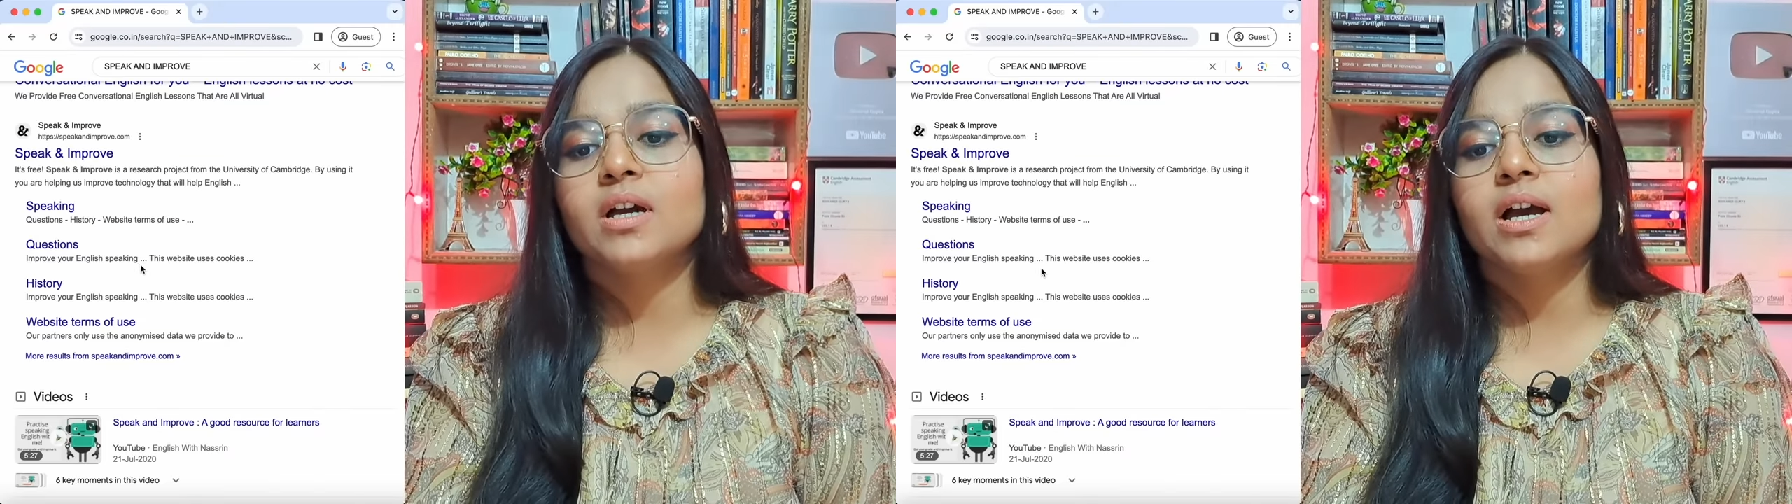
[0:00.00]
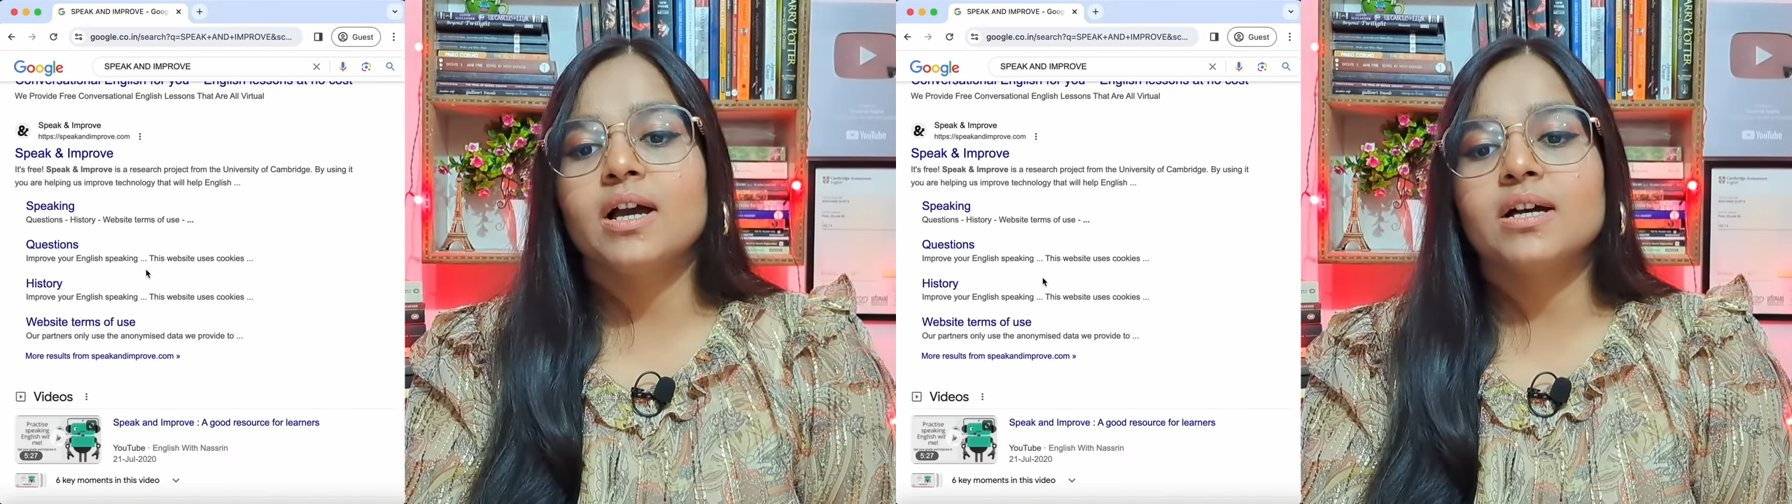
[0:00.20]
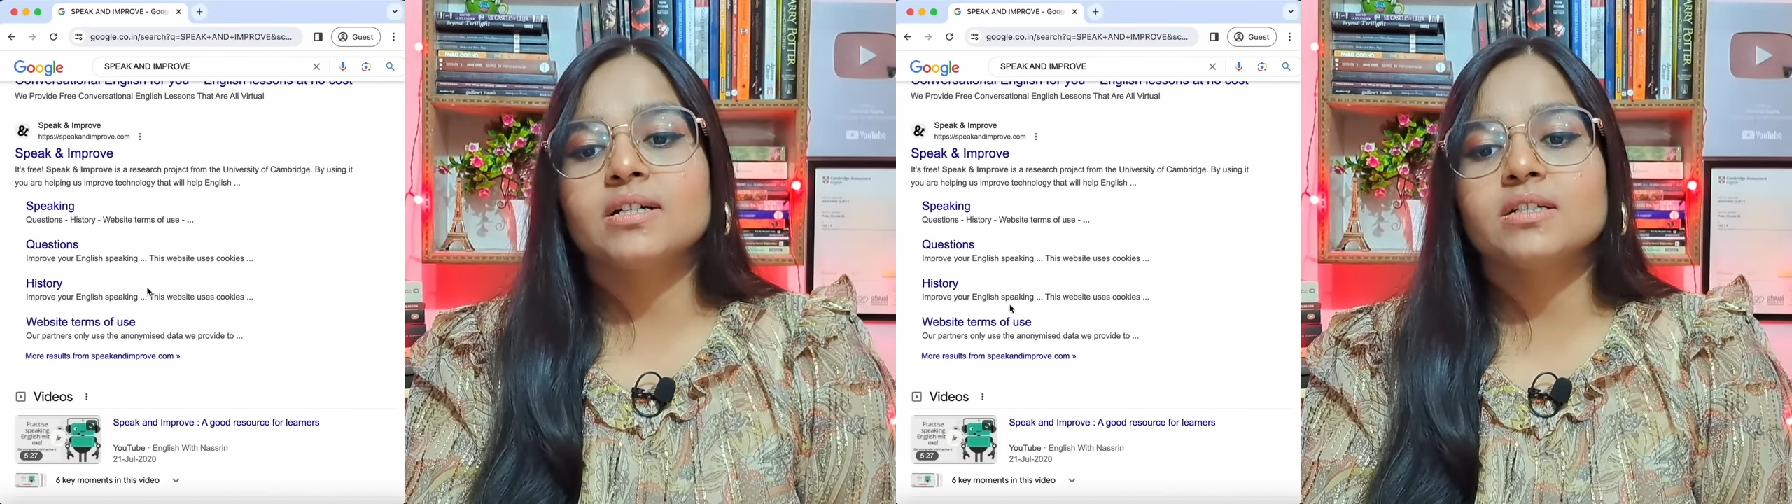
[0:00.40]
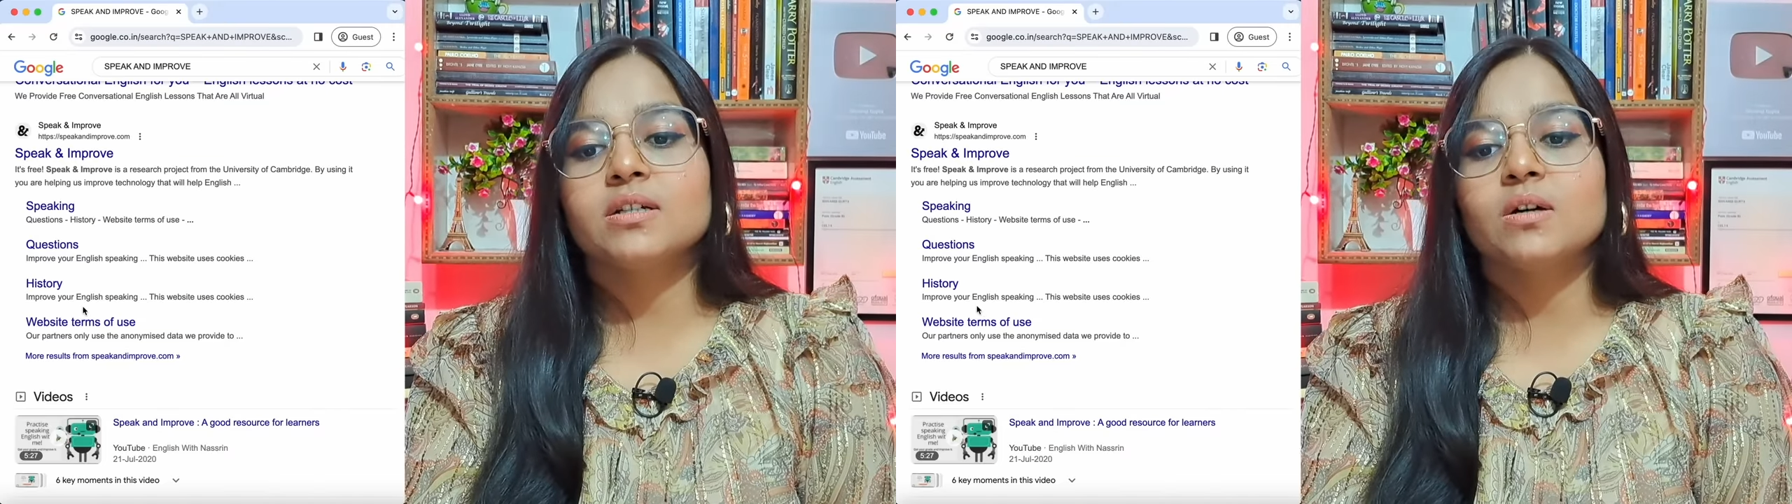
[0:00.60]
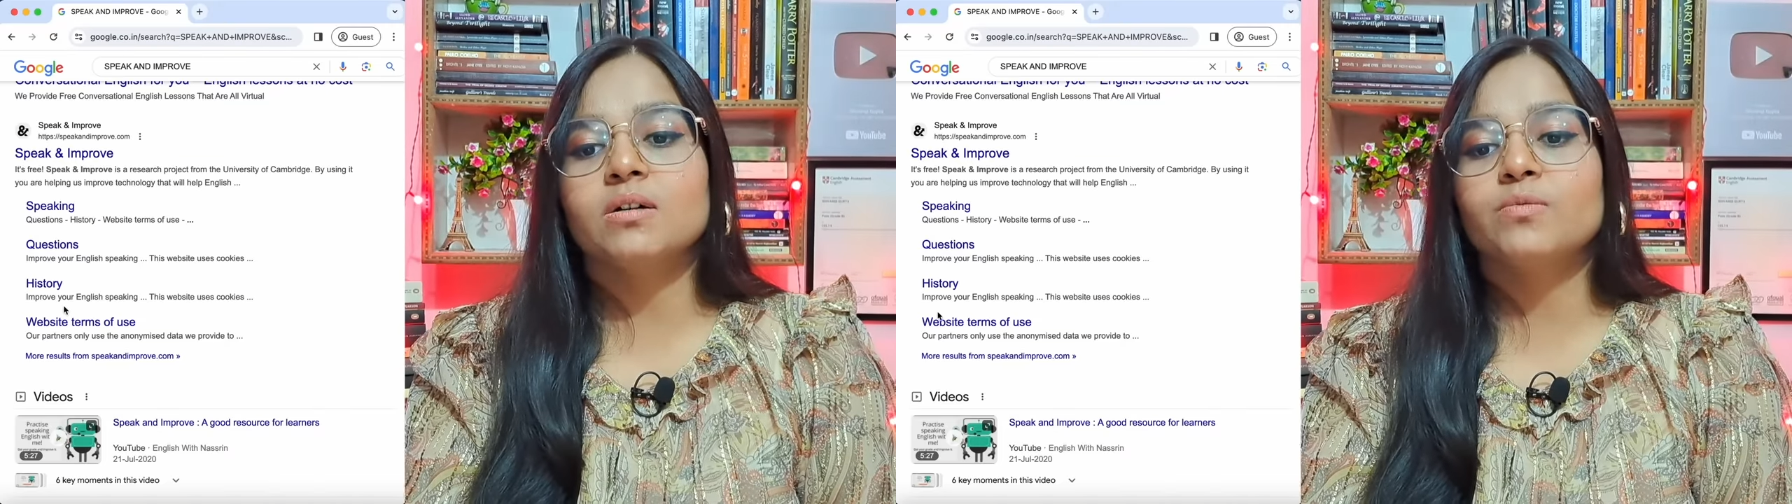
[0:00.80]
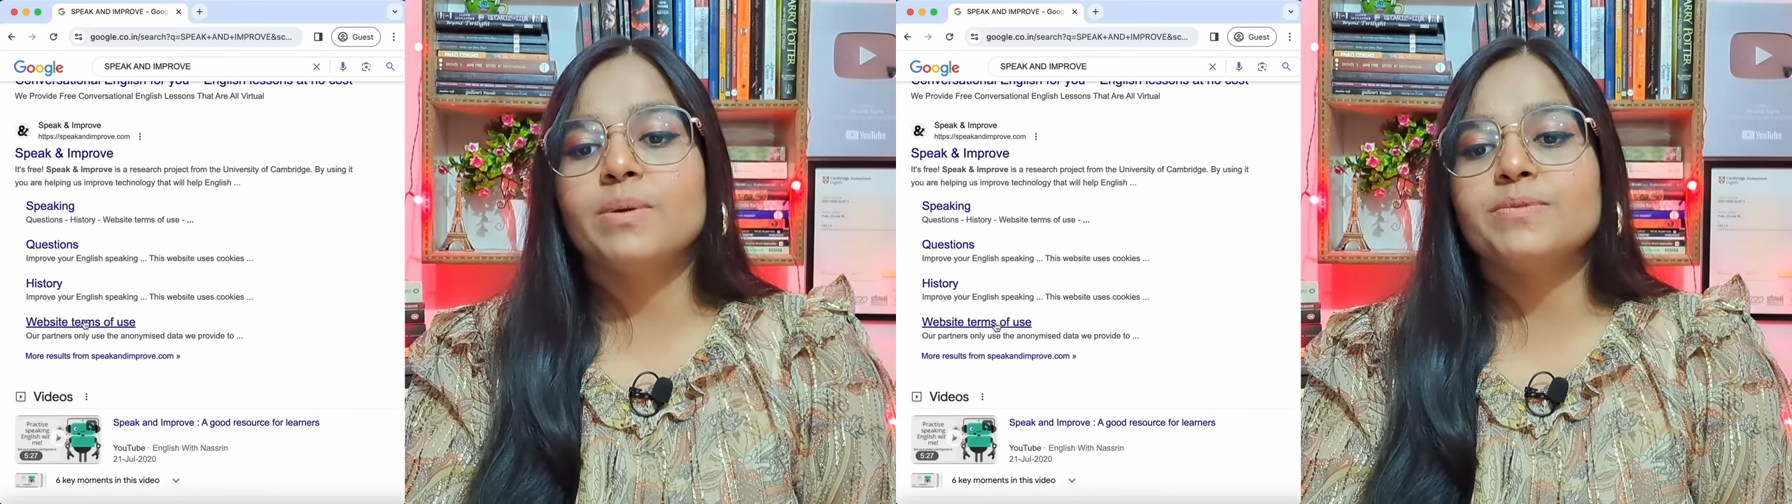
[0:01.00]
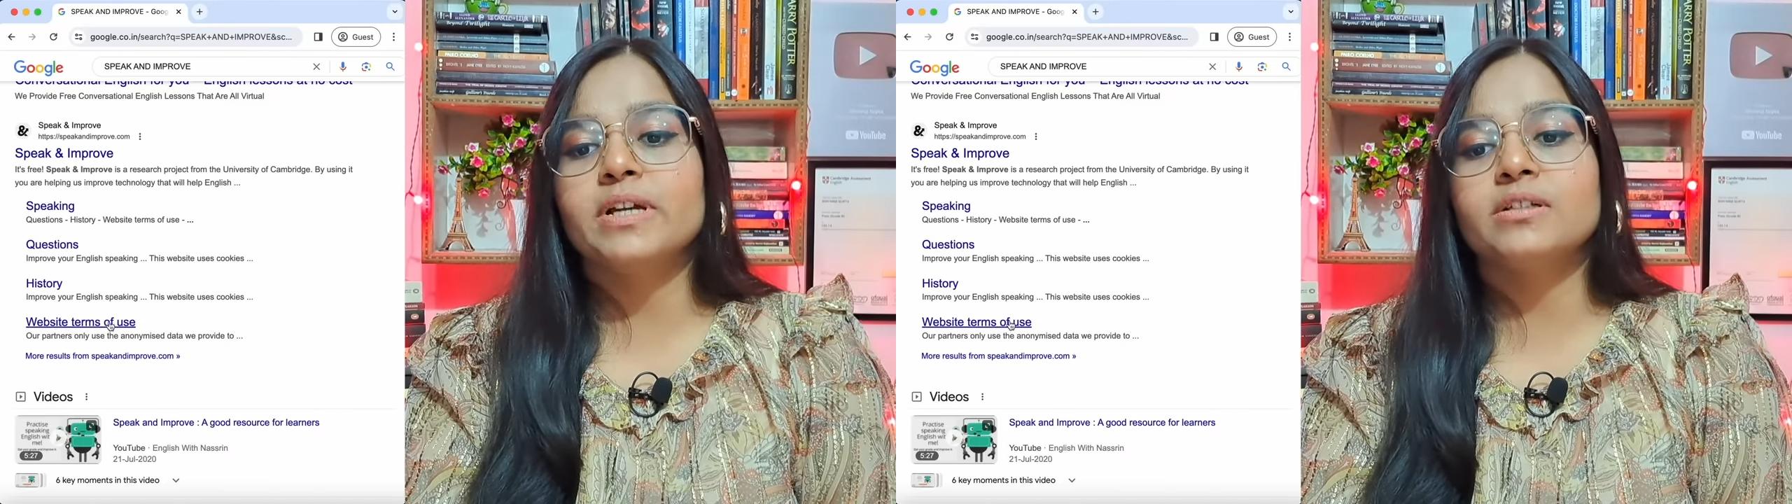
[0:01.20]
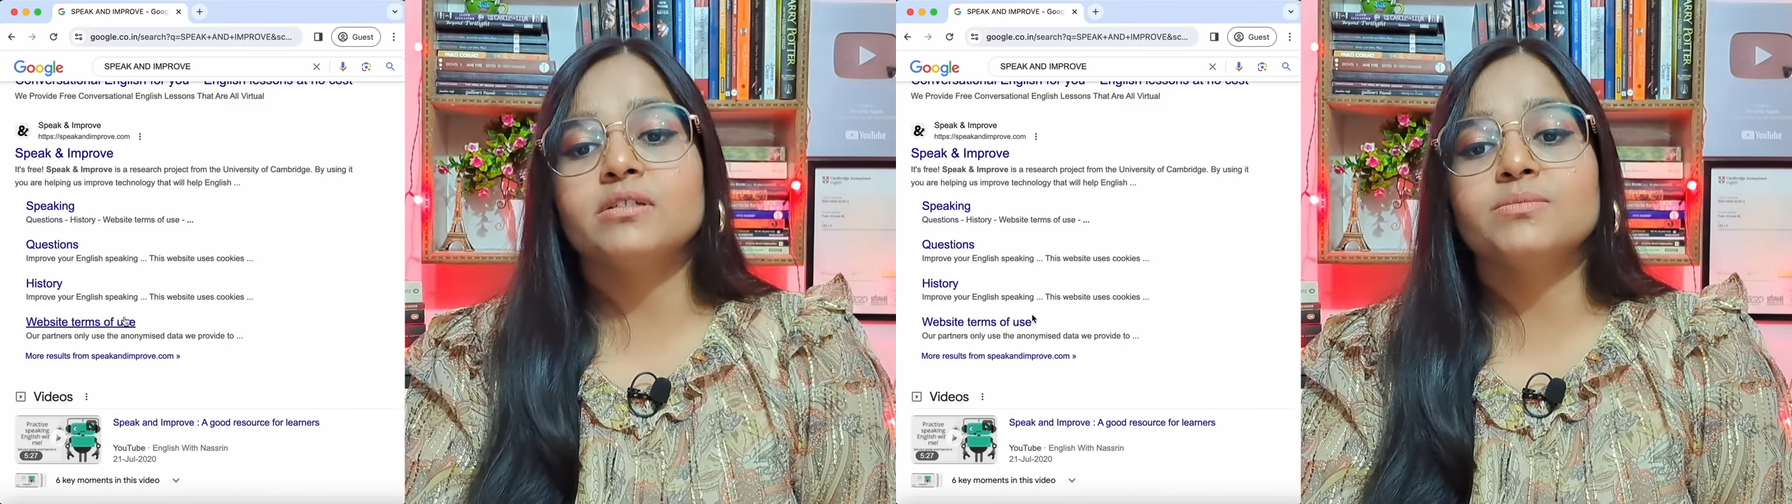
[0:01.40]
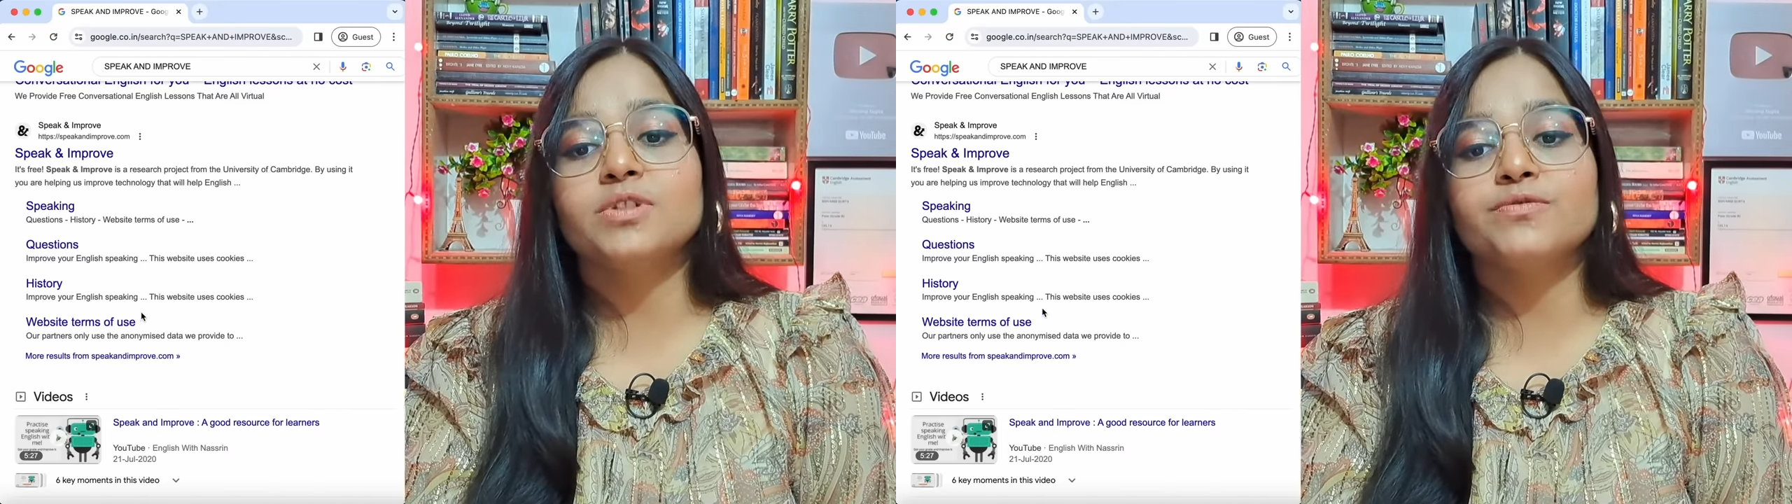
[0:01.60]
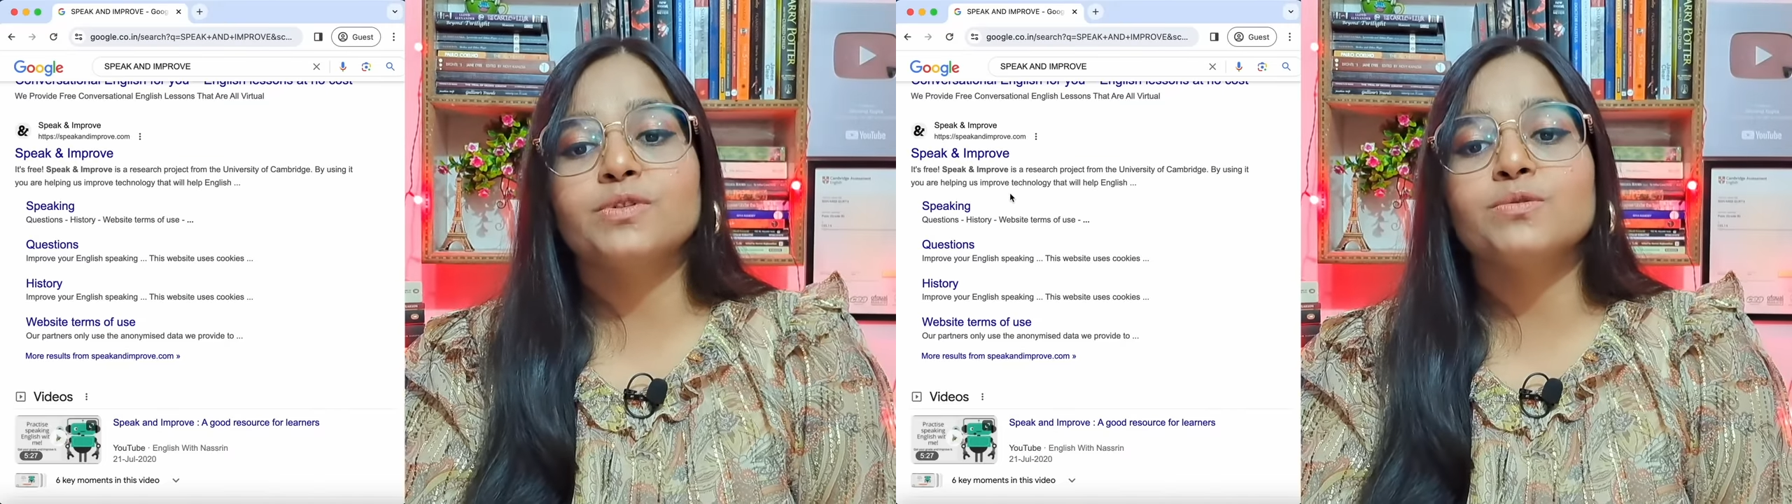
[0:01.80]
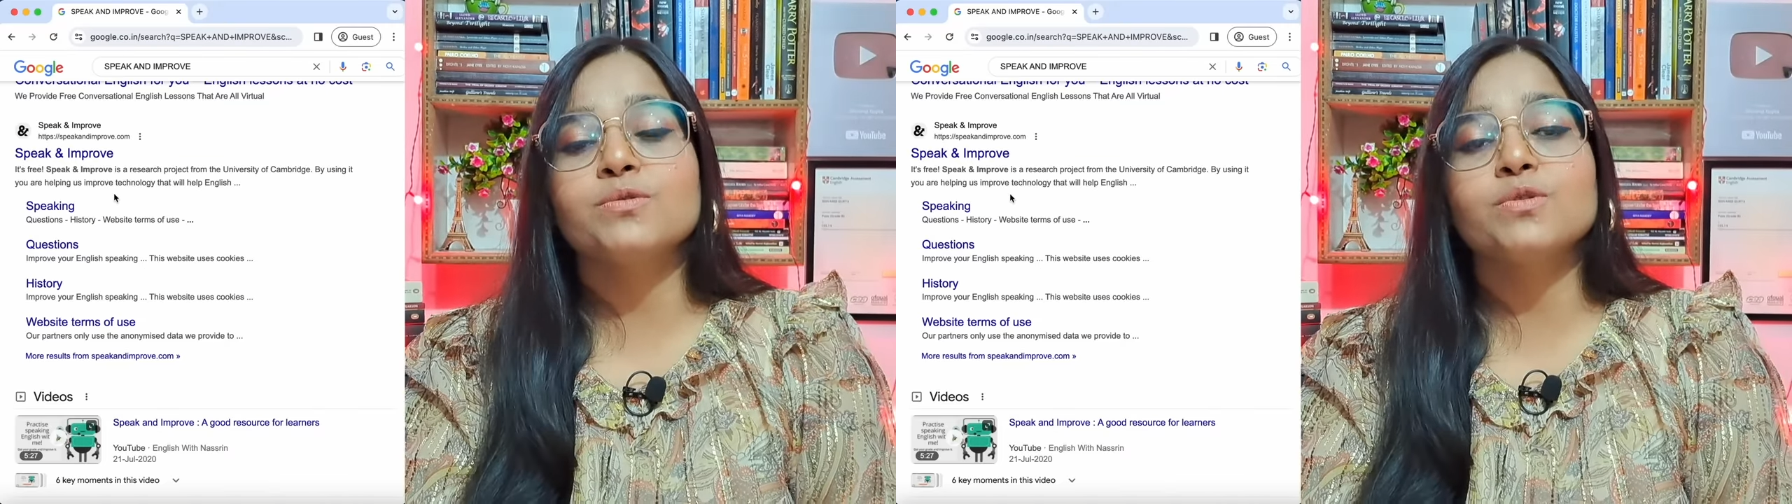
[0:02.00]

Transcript: and website terms of use.